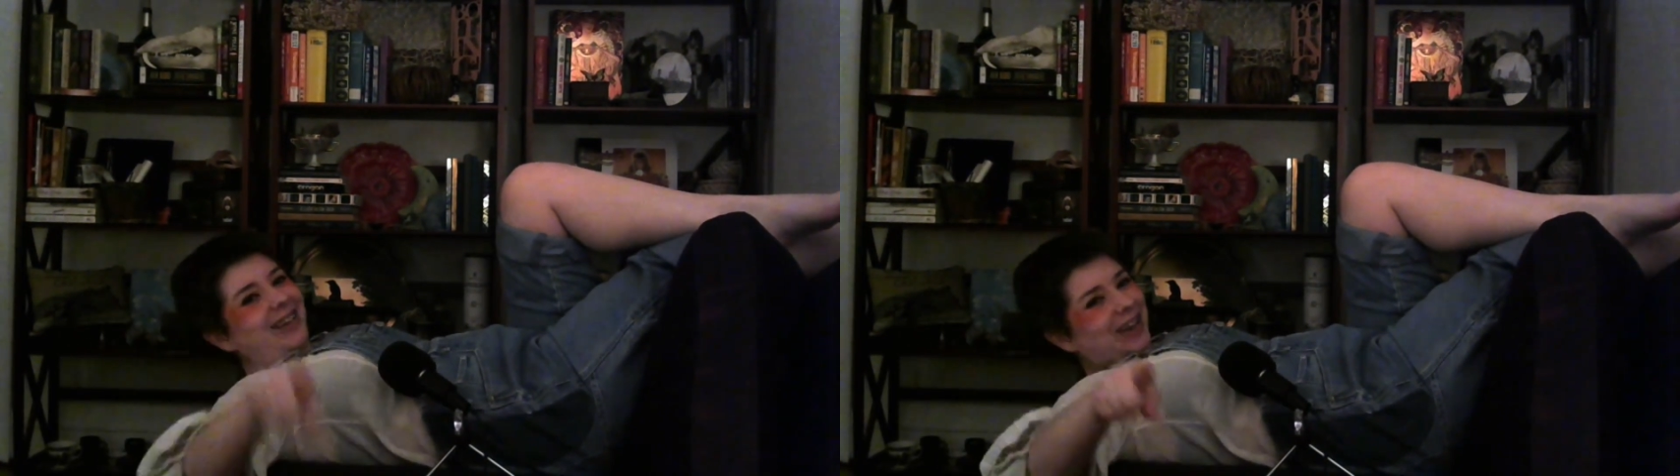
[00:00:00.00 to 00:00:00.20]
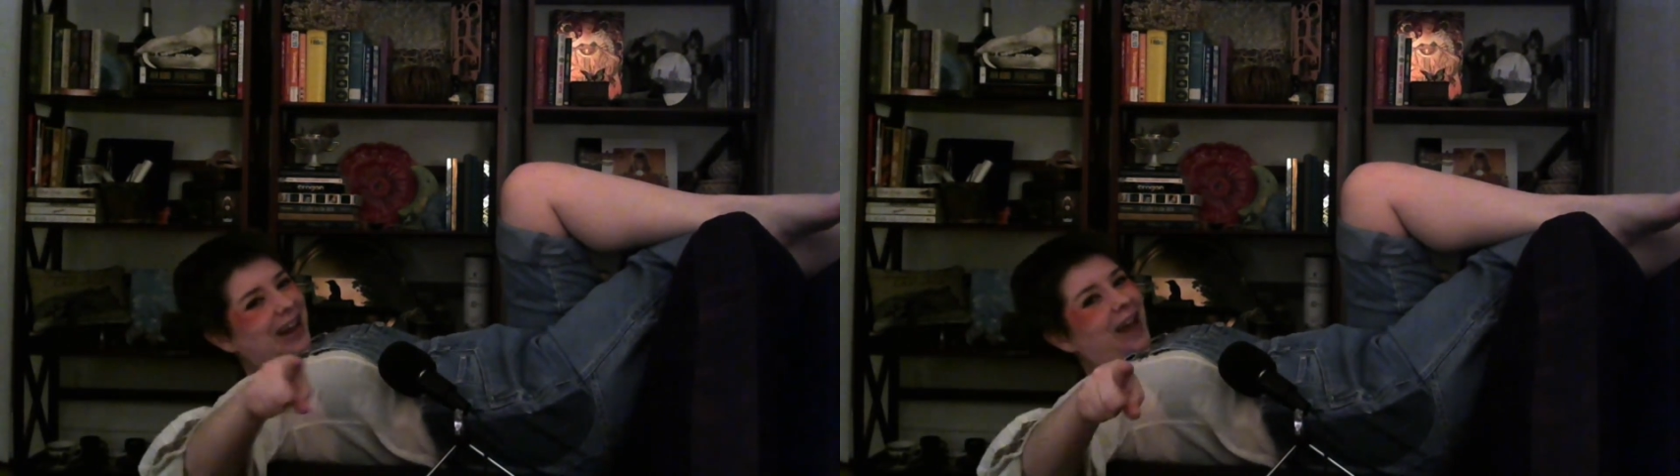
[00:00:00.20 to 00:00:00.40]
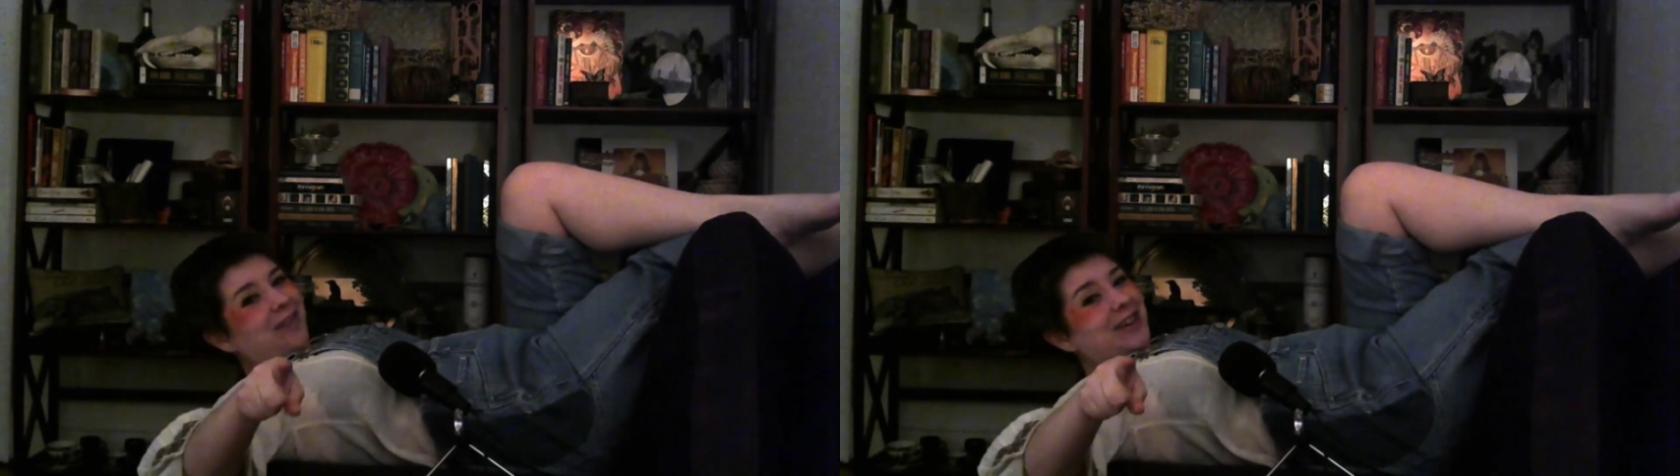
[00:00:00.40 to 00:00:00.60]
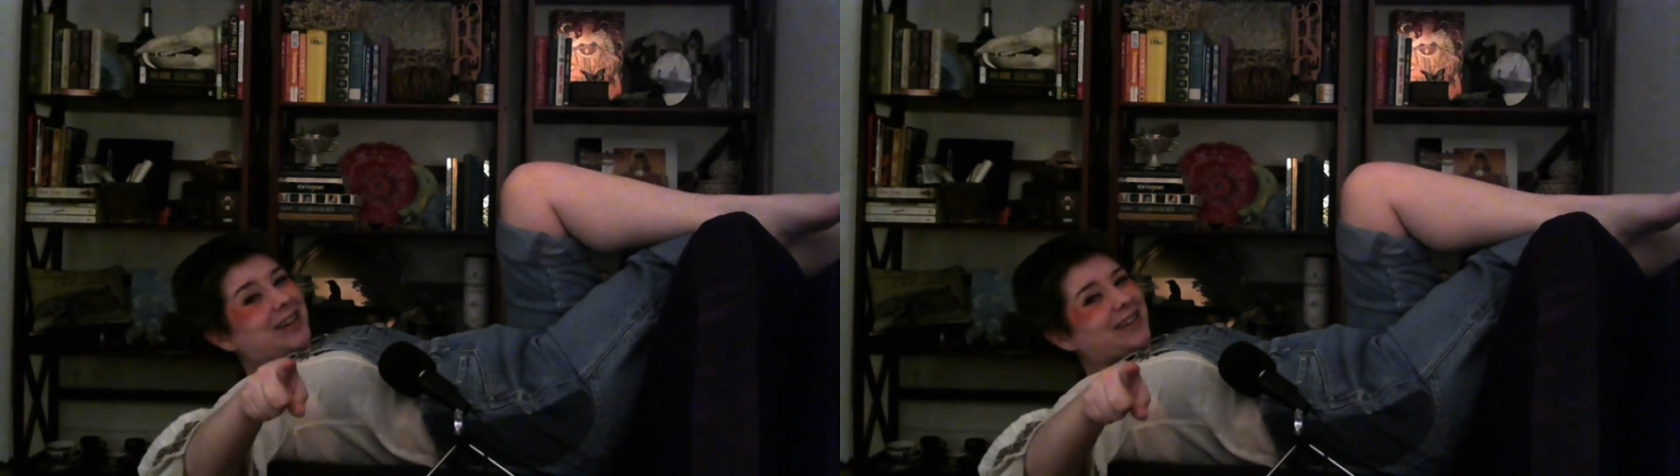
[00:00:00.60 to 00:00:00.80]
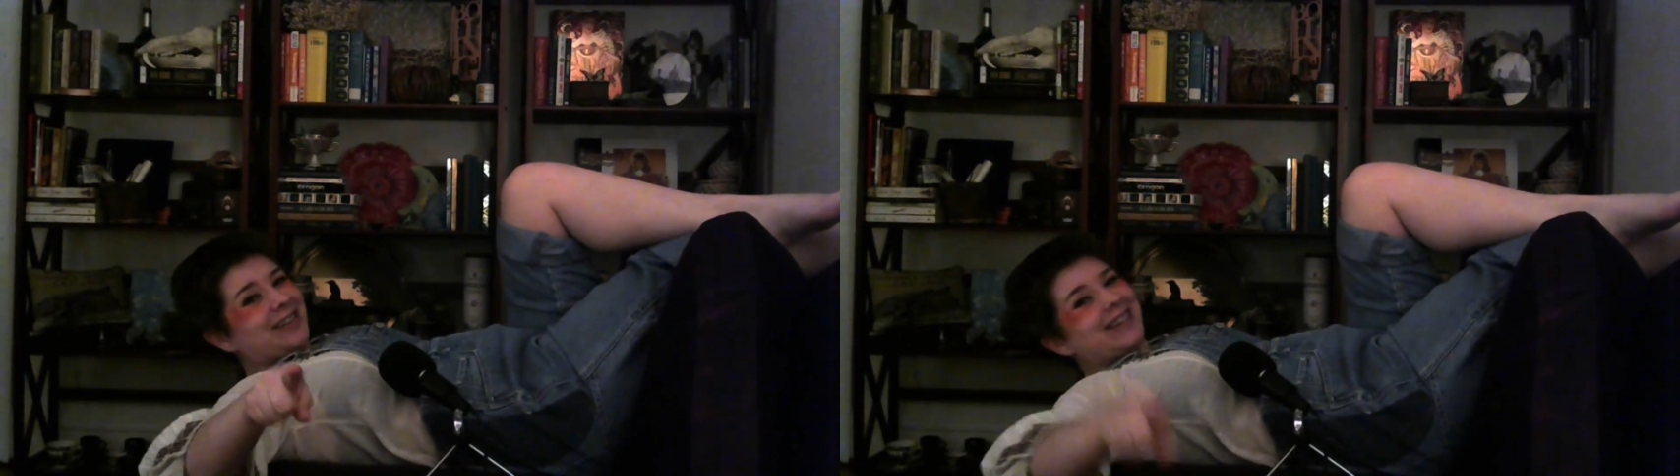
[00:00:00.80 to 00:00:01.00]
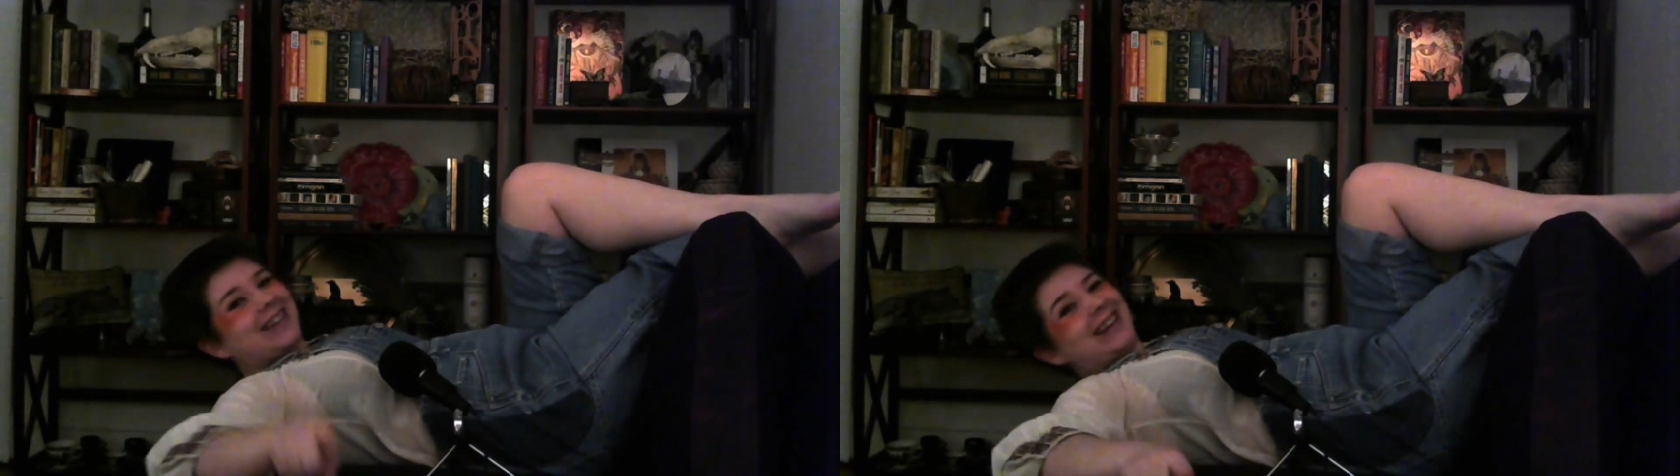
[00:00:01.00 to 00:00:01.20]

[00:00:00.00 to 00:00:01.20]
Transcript: good afternoon, good